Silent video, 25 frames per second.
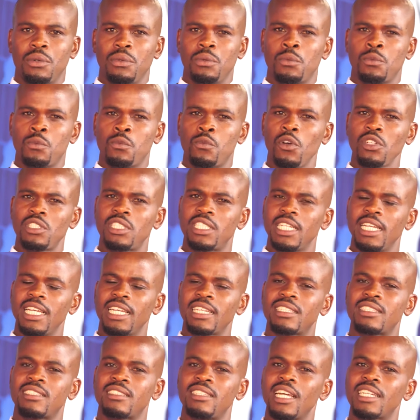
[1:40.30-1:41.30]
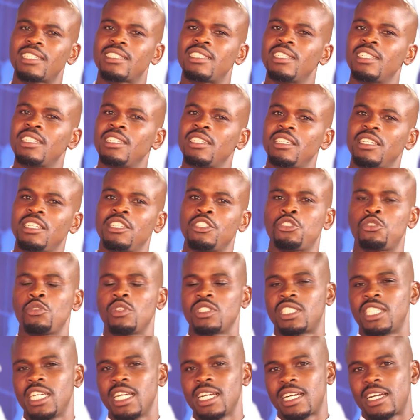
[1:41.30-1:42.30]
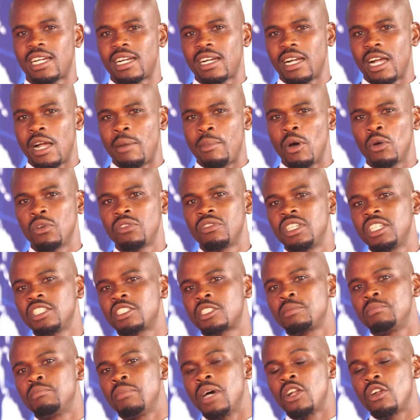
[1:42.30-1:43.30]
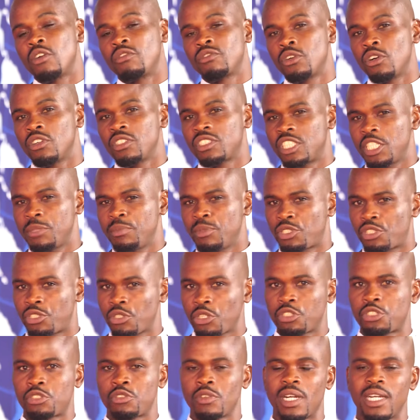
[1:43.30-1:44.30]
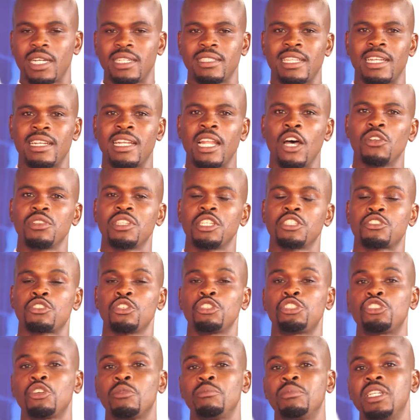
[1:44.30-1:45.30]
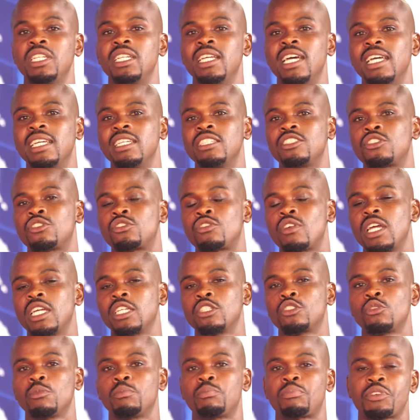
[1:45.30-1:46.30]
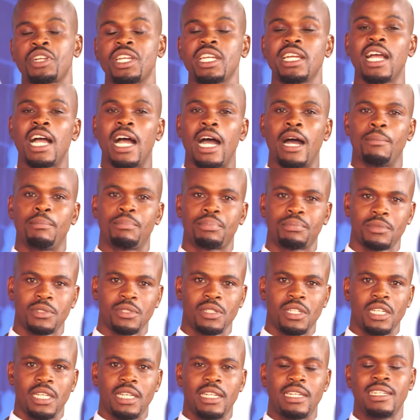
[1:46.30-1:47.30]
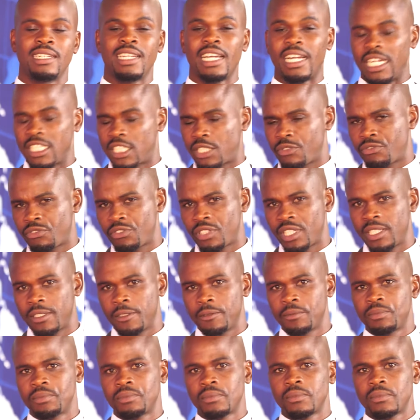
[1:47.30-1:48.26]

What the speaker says: what exactly is your take about this man of God, D.B. Joshua, that now the social media is trying to bring up negatively?